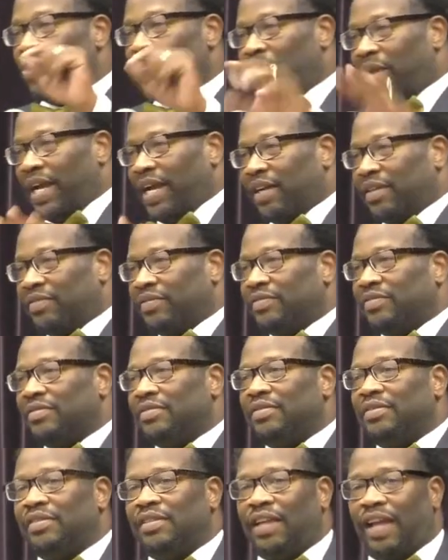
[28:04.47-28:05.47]
your mouth,
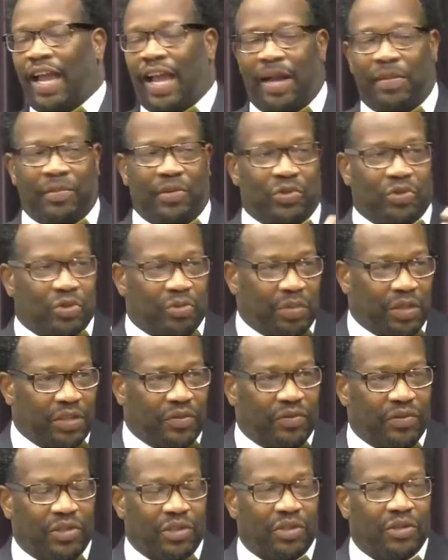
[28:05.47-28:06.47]
I'm going to
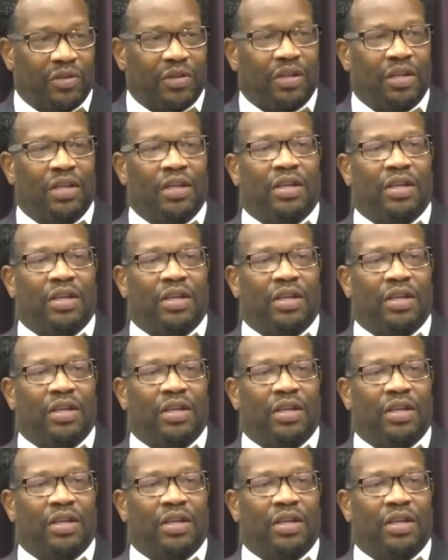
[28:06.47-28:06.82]
speak for you.